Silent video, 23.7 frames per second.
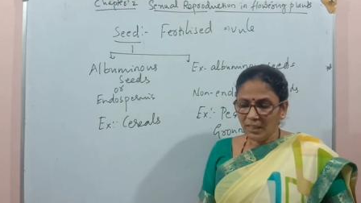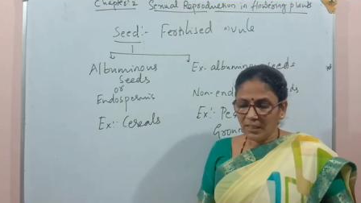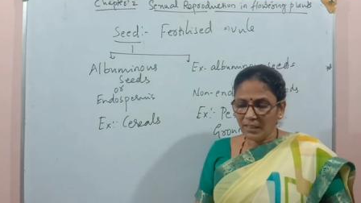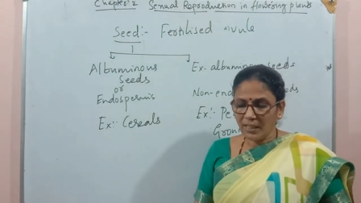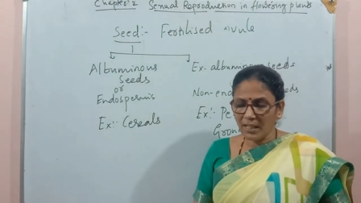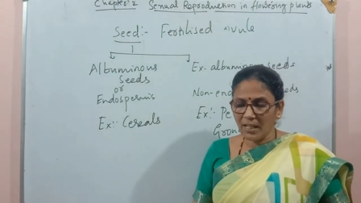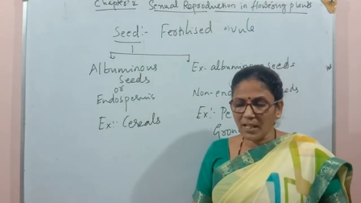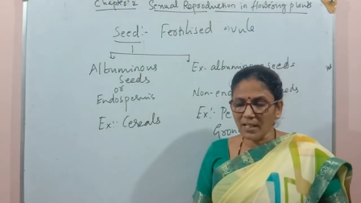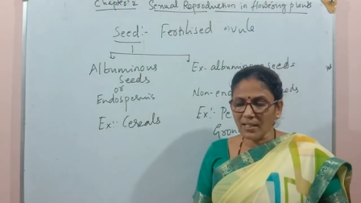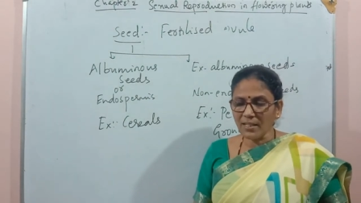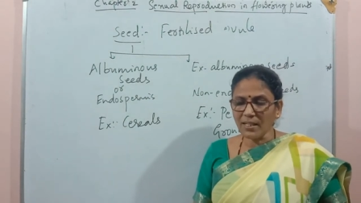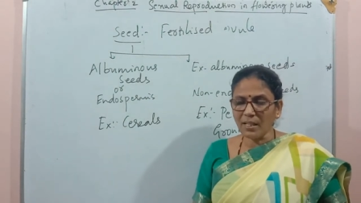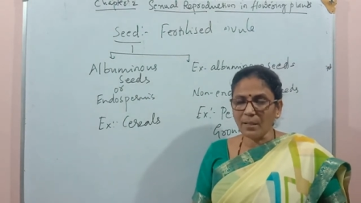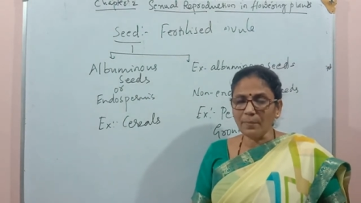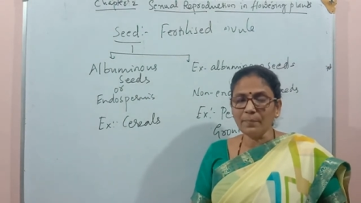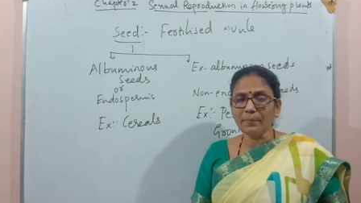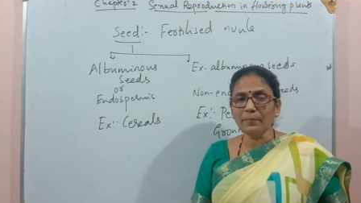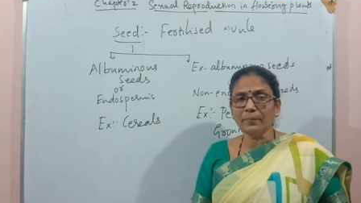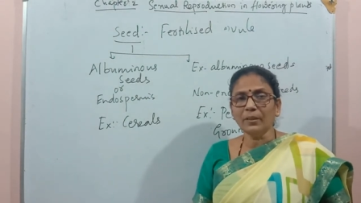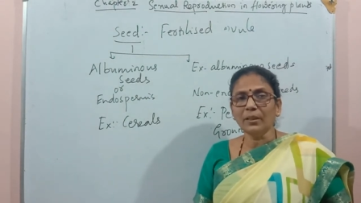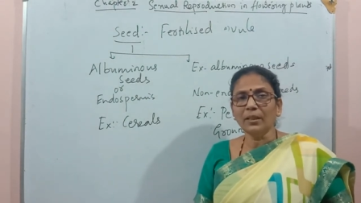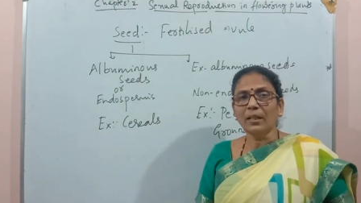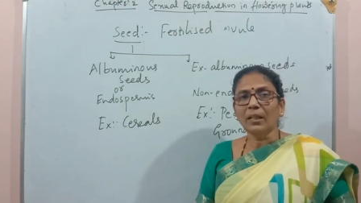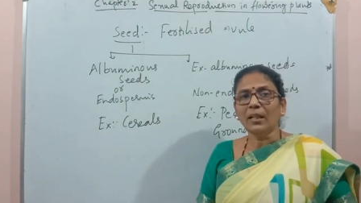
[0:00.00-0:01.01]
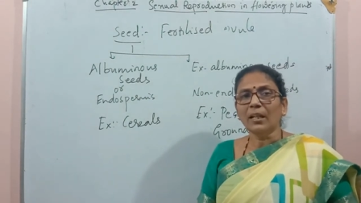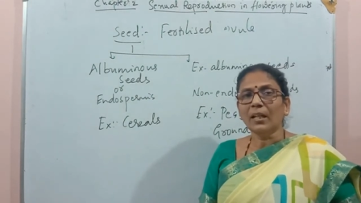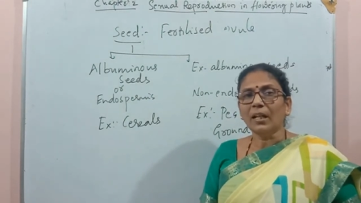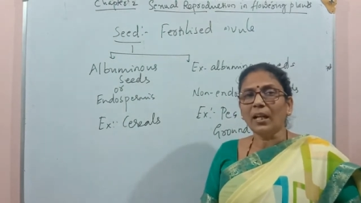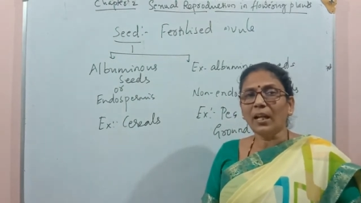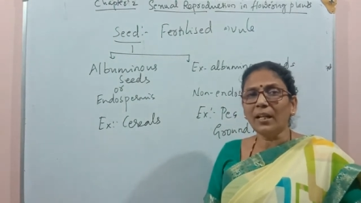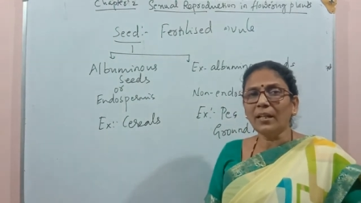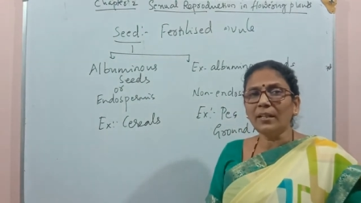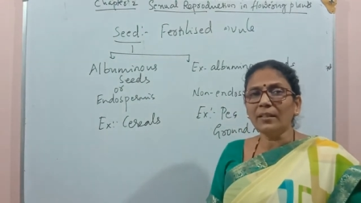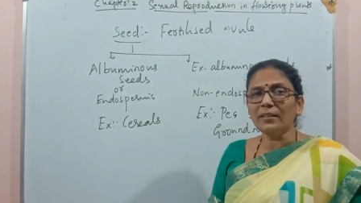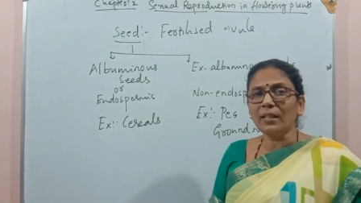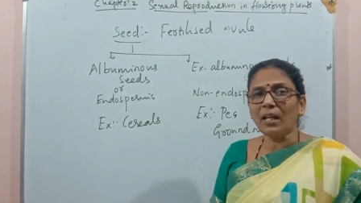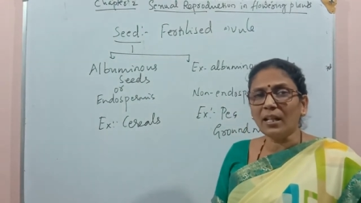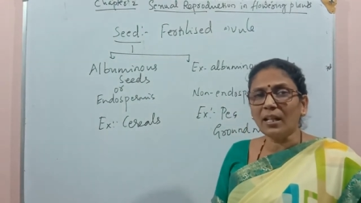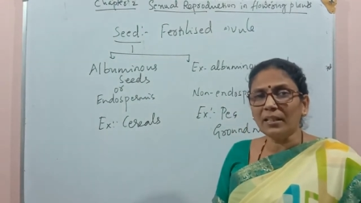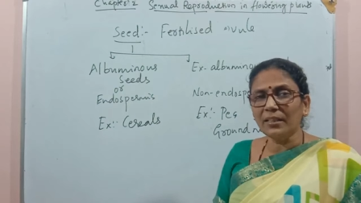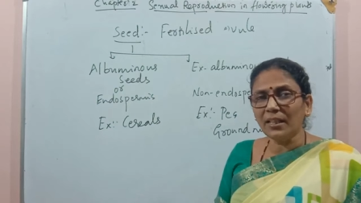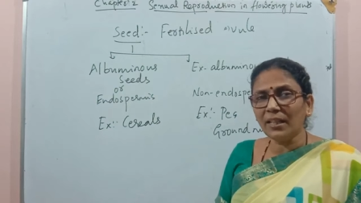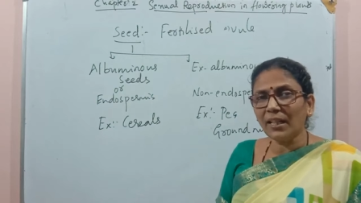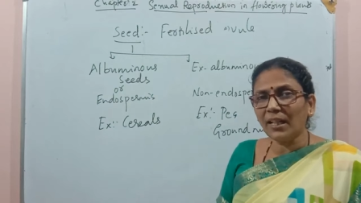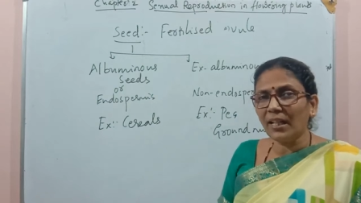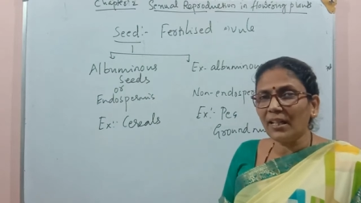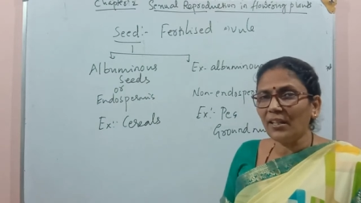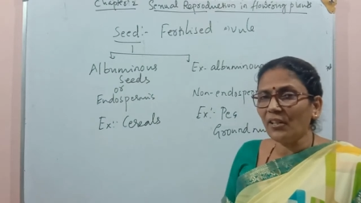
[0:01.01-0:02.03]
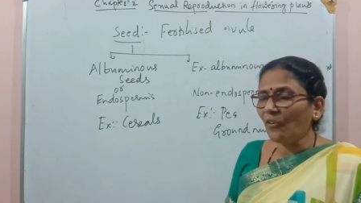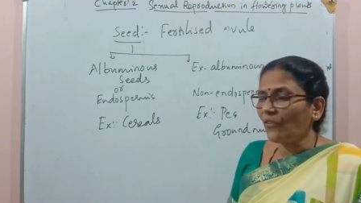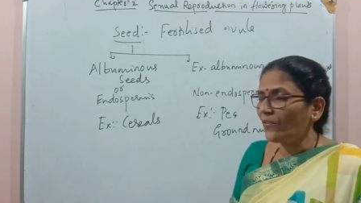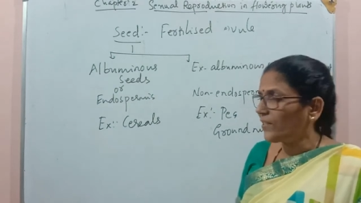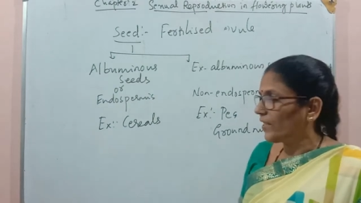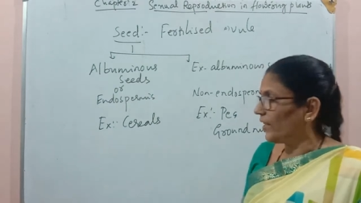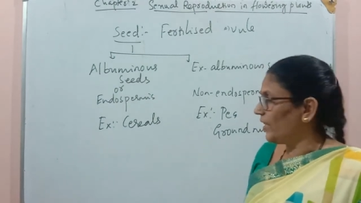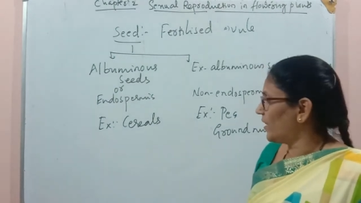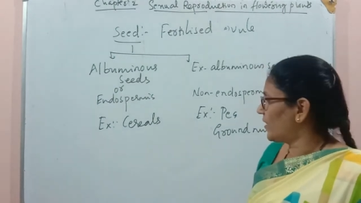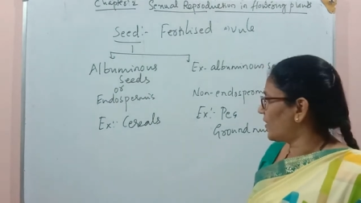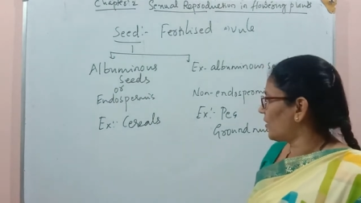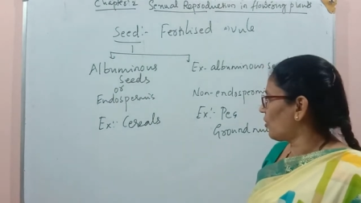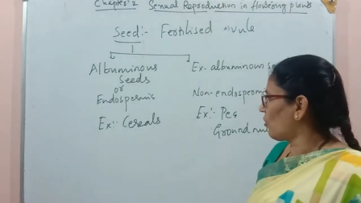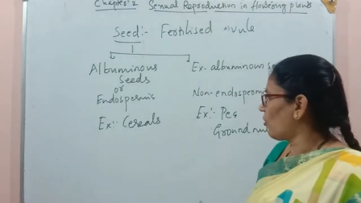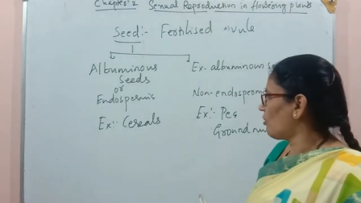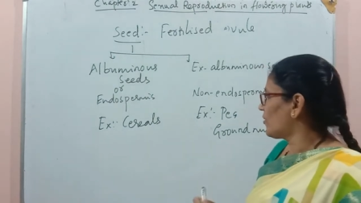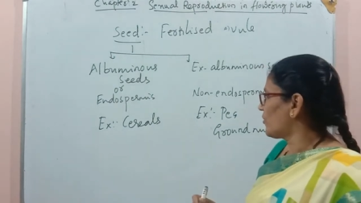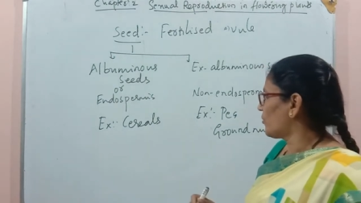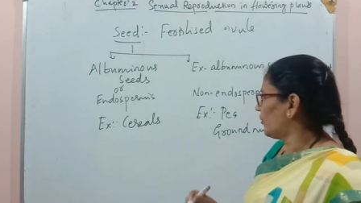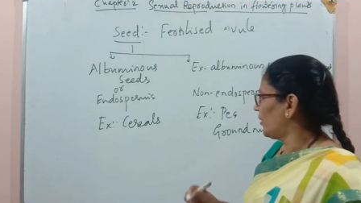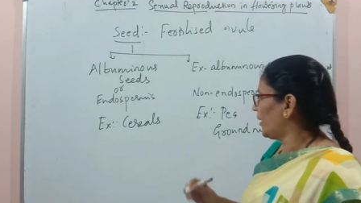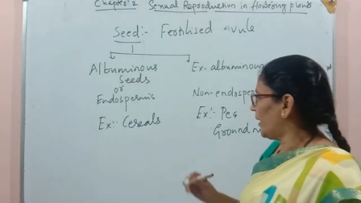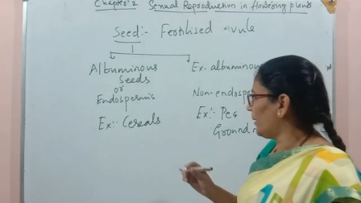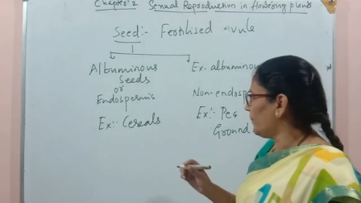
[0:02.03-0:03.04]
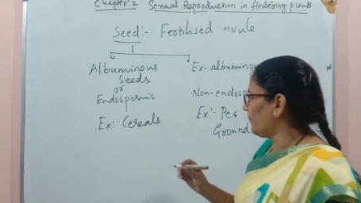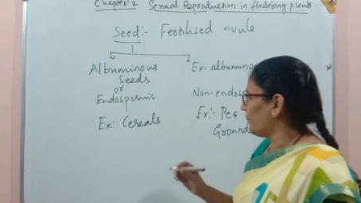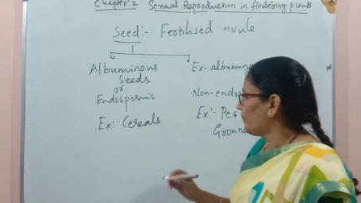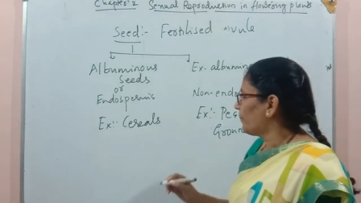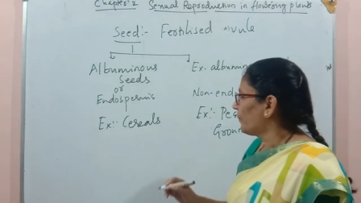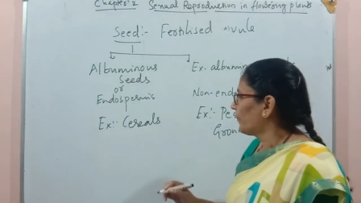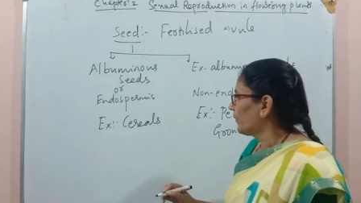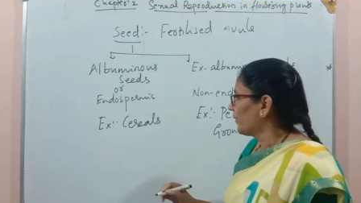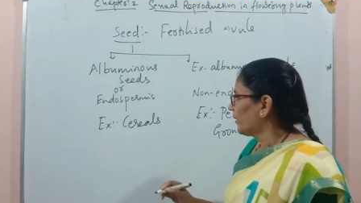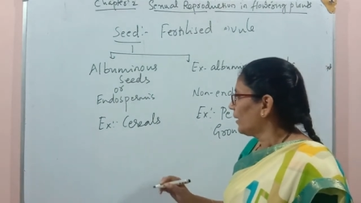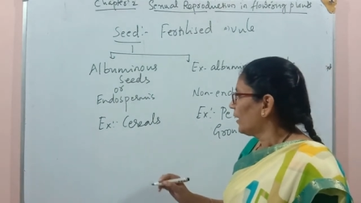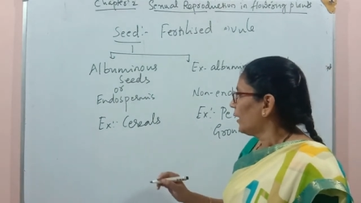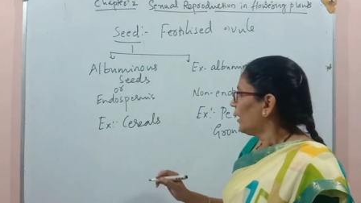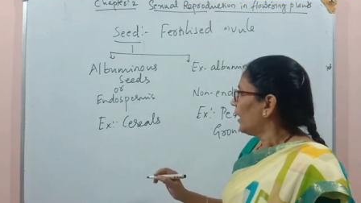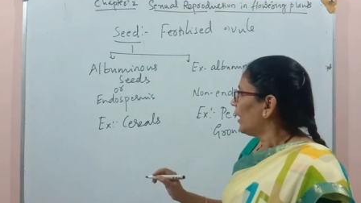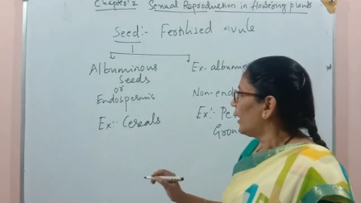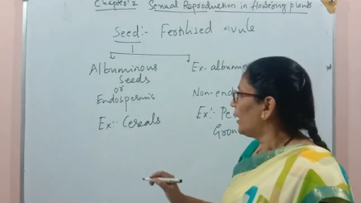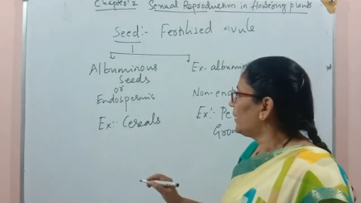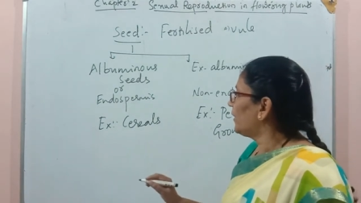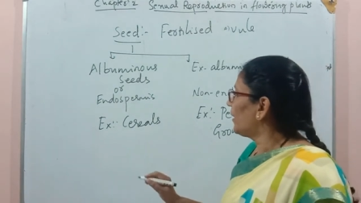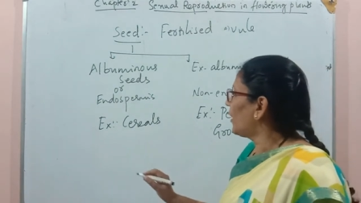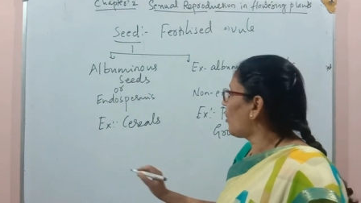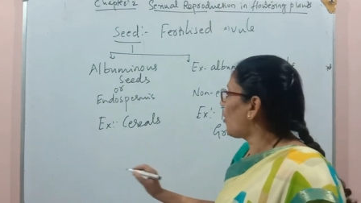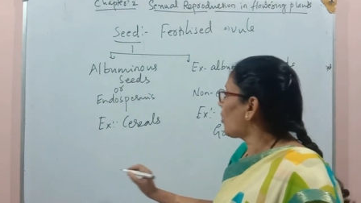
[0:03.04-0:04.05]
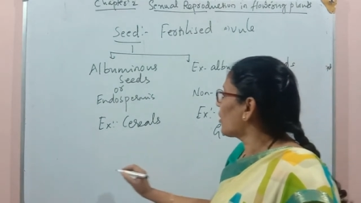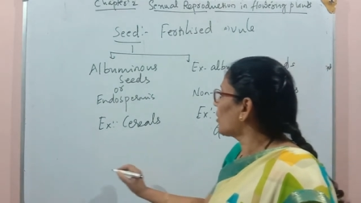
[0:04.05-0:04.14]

There are some other kind of seeds are also there, and they